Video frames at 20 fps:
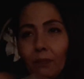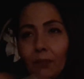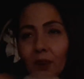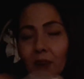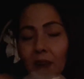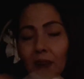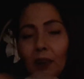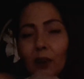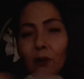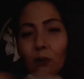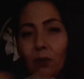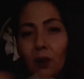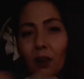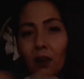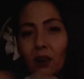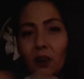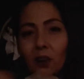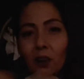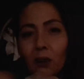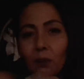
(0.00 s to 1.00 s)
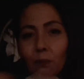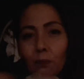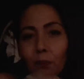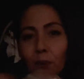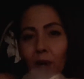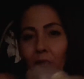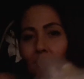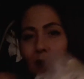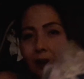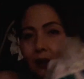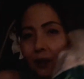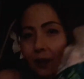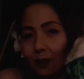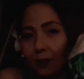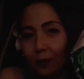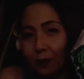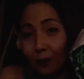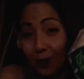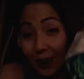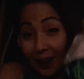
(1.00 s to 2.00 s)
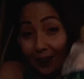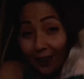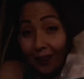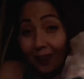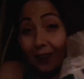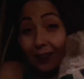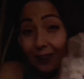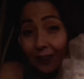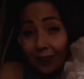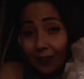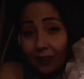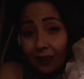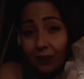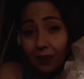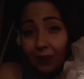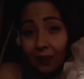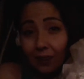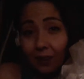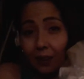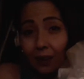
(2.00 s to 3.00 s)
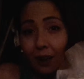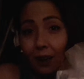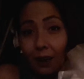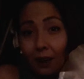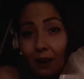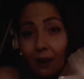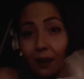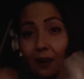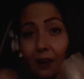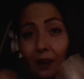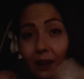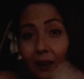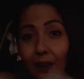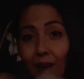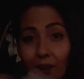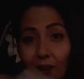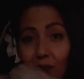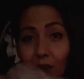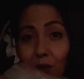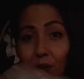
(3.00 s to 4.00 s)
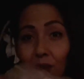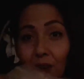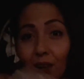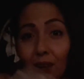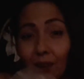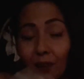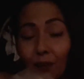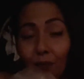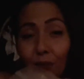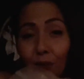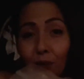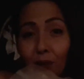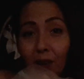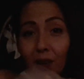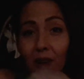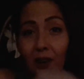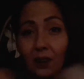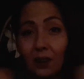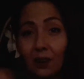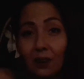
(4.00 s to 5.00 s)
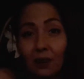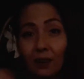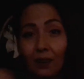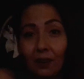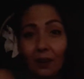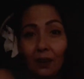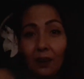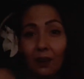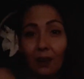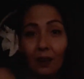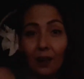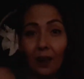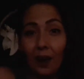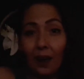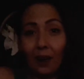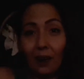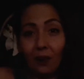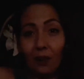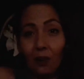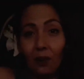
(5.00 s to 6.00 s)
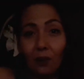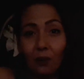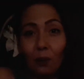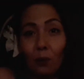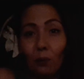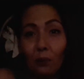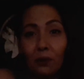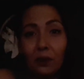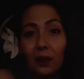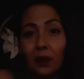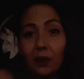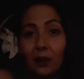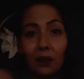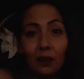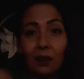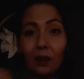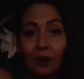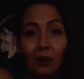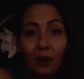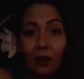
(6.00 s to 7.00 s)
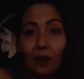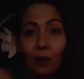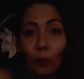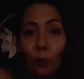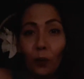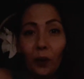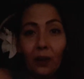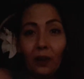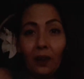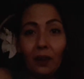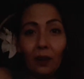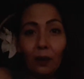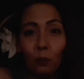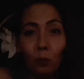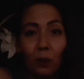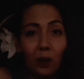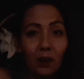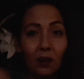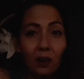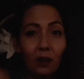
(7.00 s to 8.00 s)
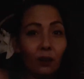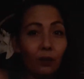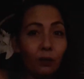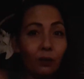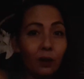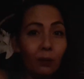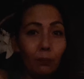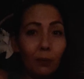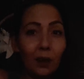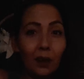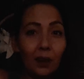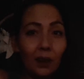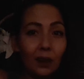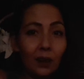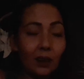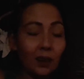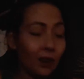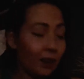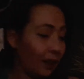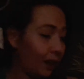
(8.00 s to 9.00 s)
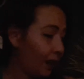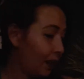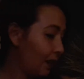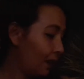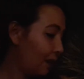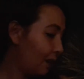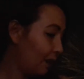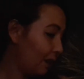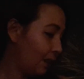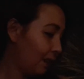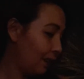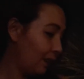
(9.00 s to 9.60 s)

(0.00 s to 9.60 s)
sell drugs, but you can get this. As you see in the footage, I got all this within 3 minutes, and